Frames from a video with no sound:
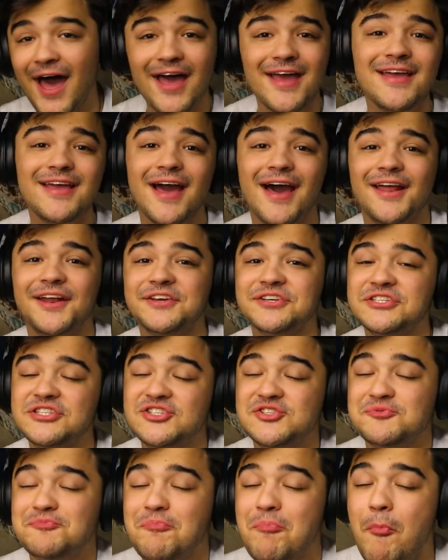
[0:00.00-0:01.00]
I got a
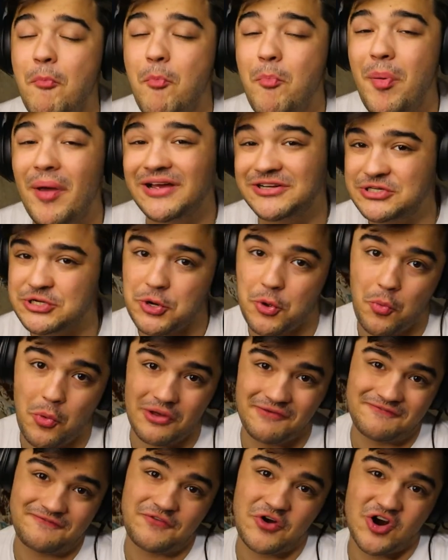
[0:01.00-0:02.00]
special
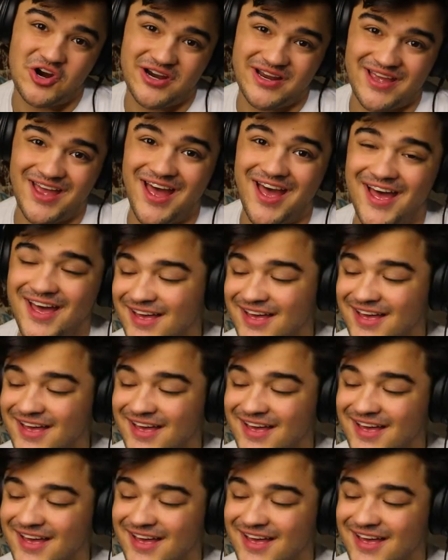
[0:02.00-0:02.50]
one for ya.